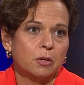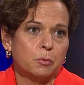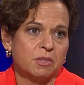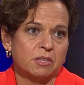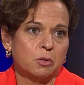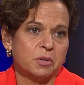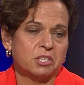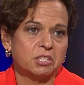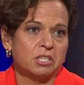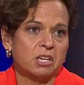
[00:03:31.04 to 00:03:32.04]
with this
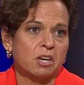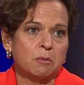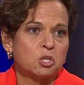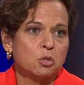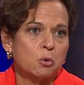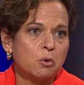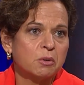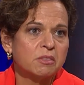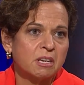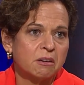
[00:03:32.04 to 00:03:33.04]
question, and I'm
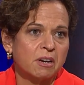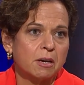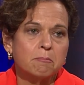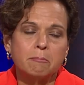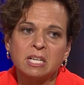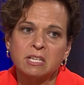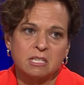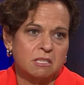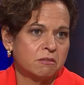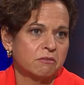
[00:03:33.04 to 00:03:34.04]
sure there are
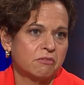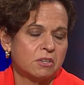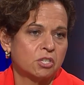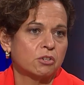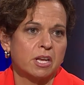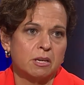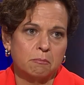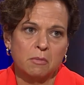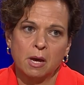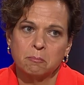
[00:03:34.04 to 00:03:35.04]
millions of
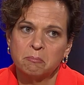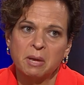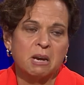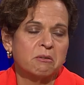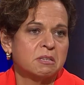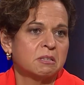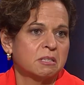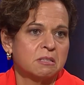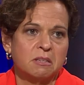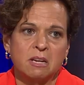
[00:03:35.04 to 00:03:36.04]
Australian parents
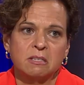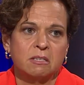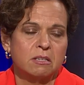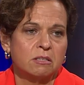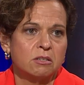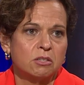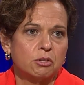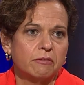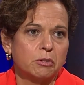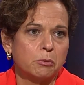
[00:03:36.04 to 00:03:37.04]
and citizens
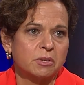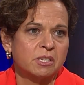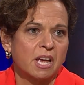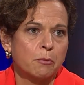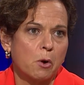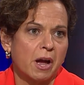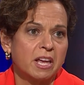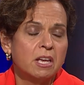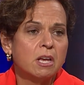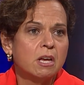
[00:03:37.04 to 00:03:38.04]
who feel the same way.
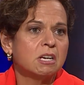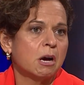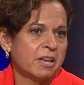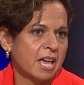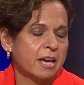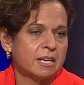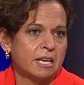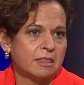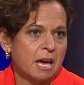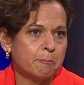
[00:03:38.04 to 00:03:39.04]
Knowing how to
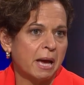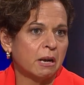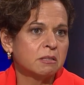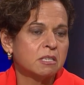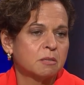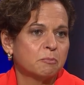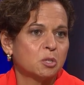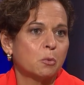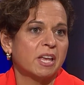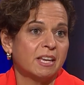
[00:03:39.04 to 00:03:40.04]
get that balance
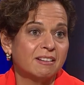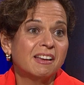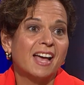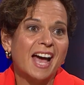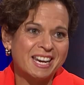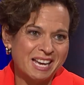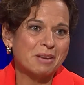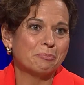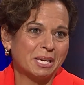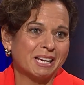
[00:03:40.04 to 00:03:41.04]
between
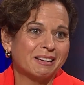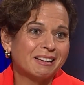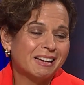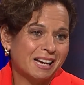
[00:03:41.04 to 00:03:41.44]
enabling